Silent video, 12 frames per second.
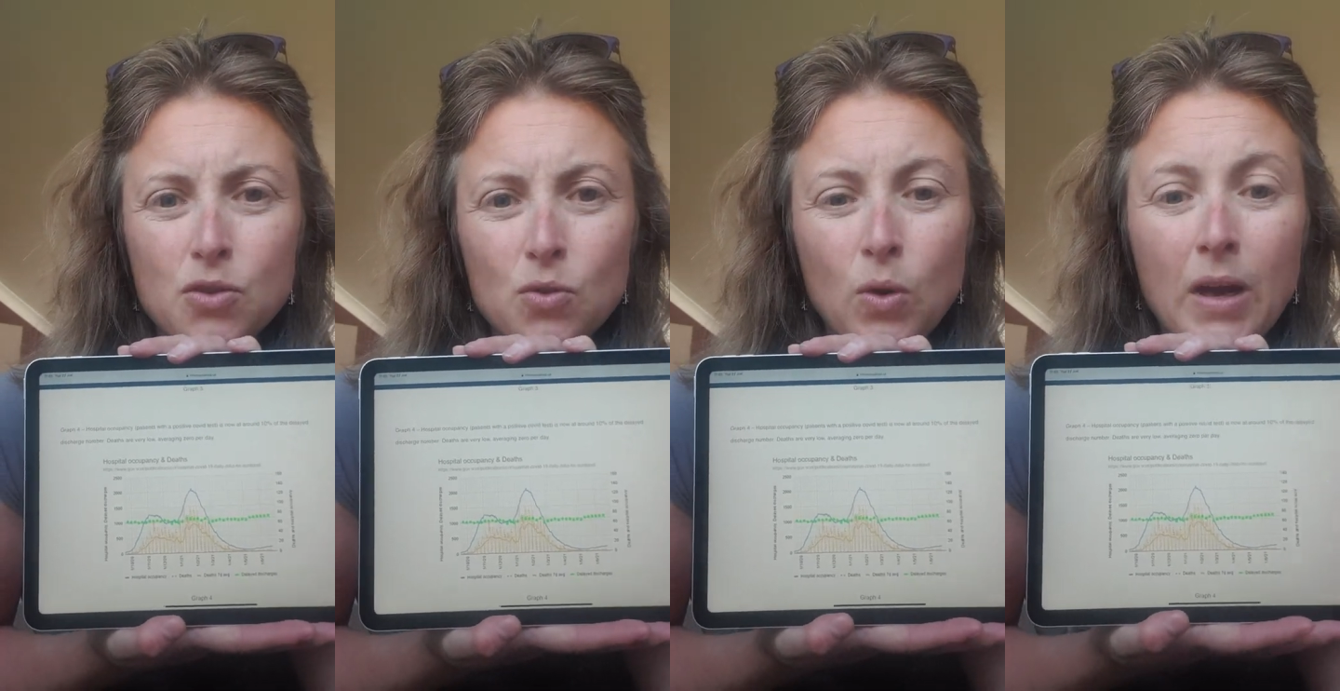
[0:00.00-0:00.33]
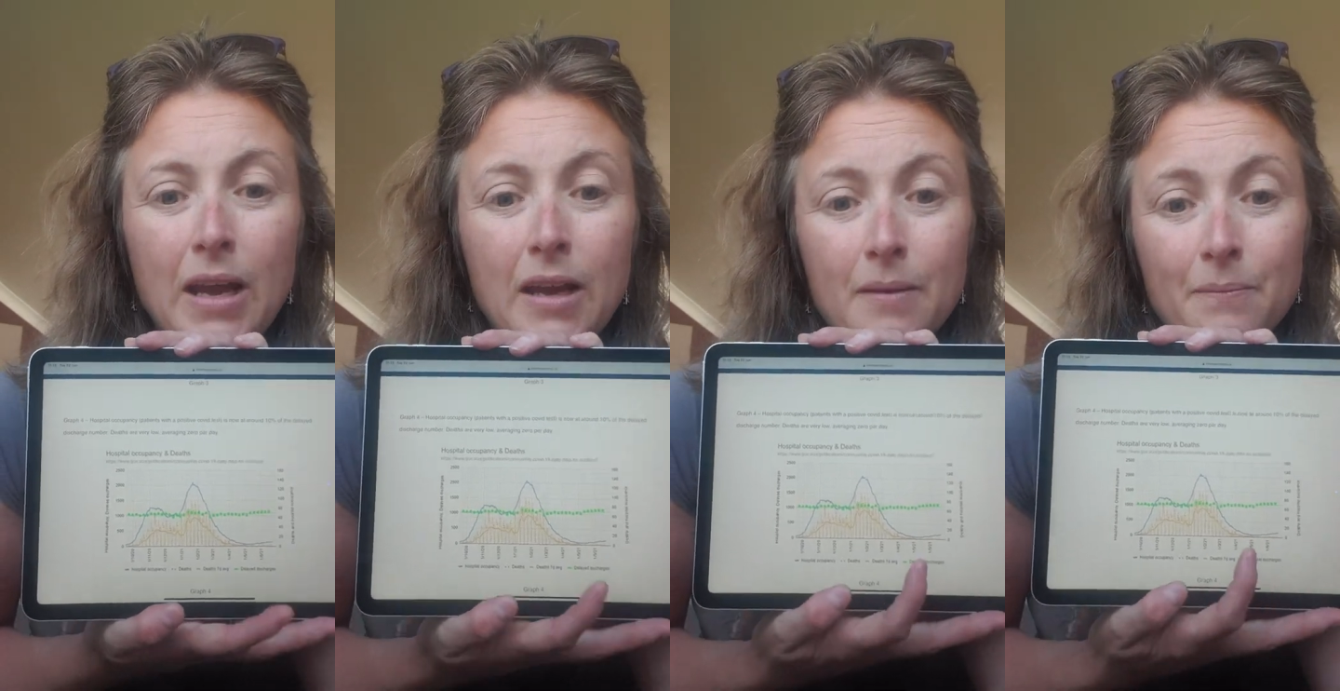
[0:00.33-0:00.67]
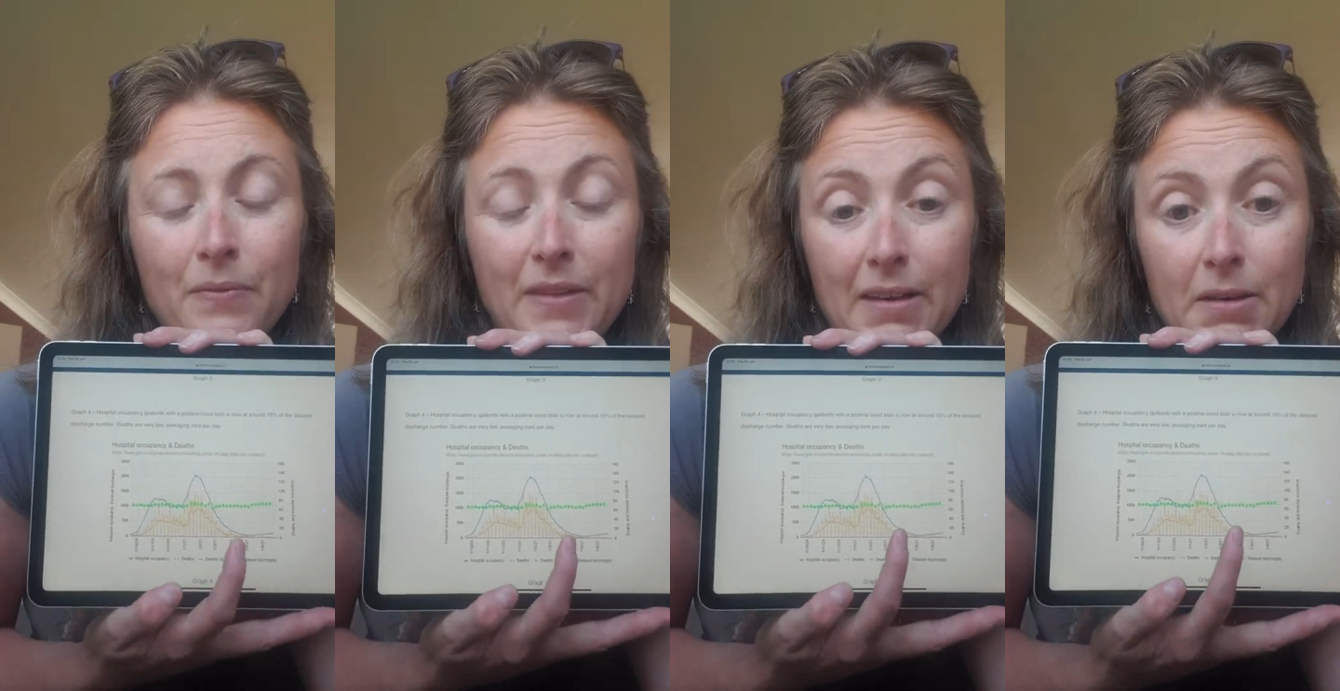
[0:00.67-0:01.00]
So
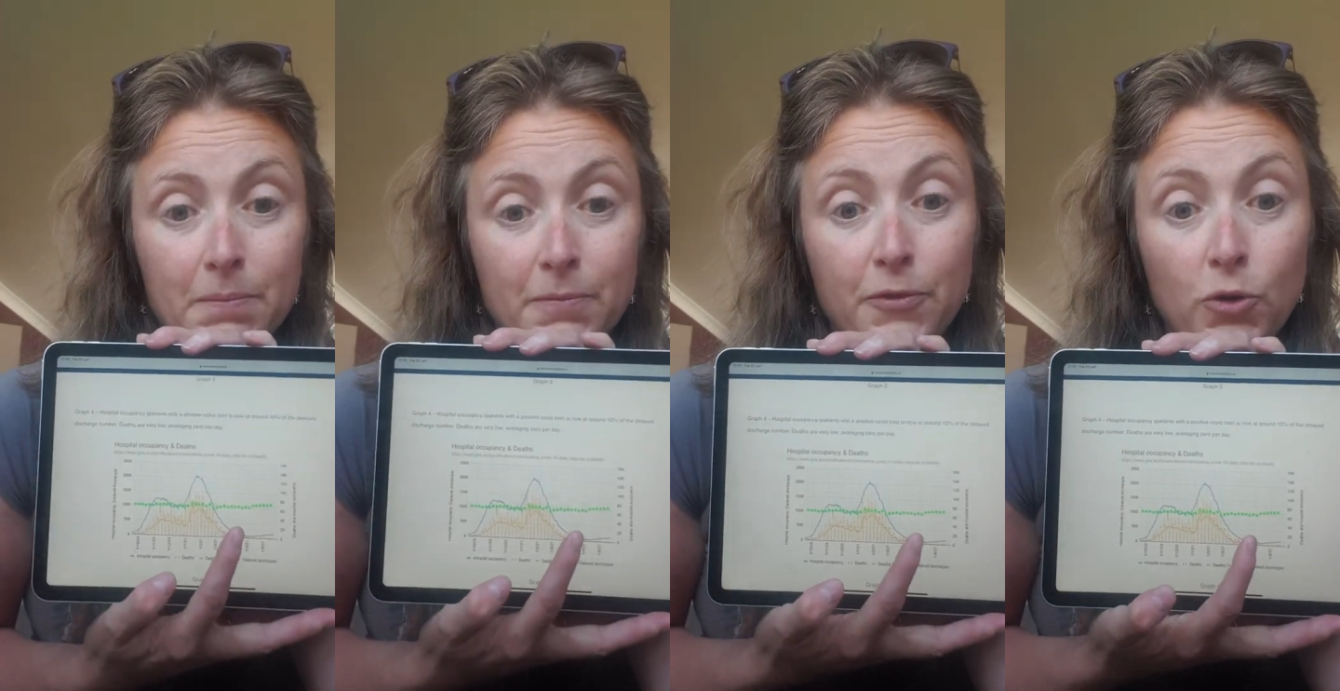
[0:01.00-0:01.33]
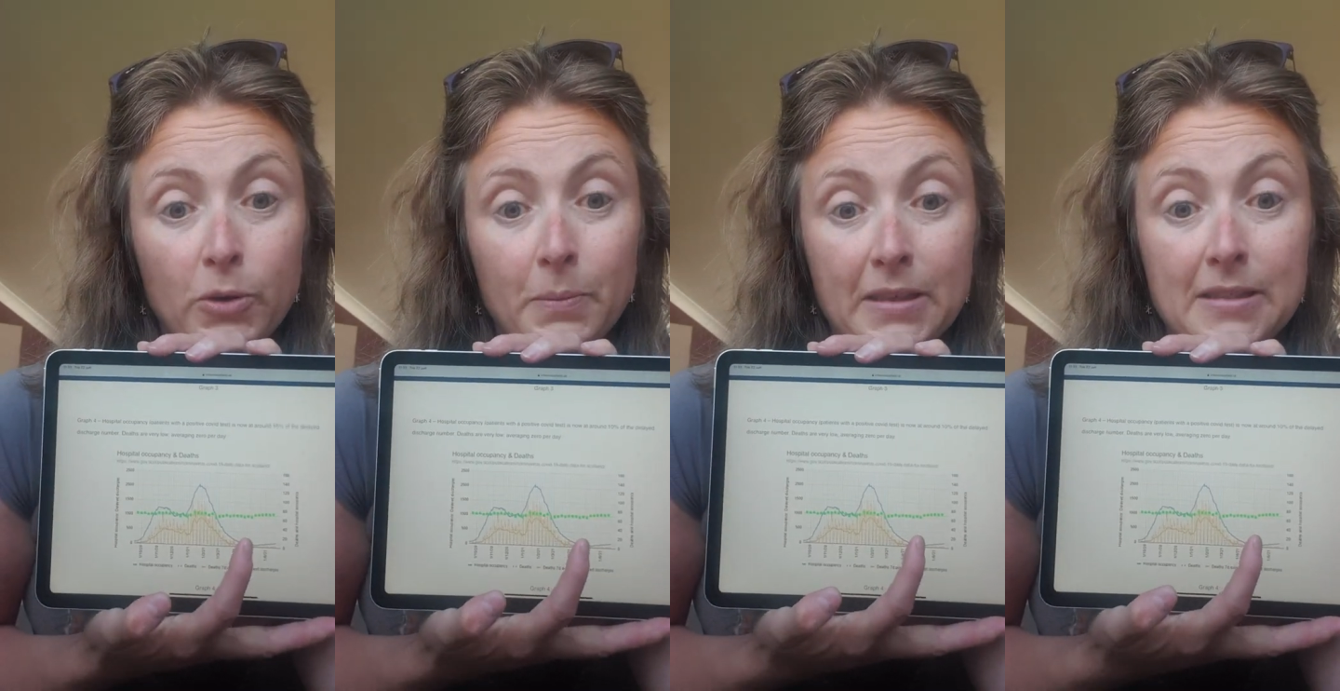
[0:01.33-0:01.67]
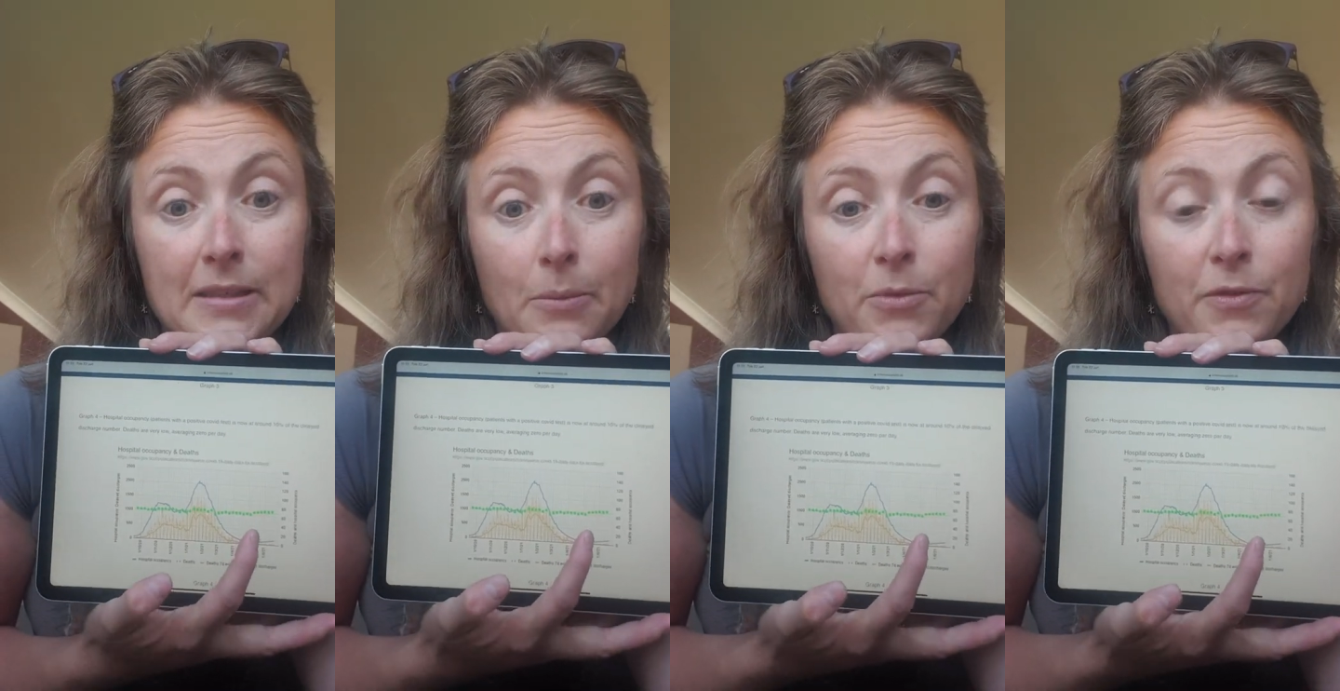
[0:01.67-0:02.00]
they're forming some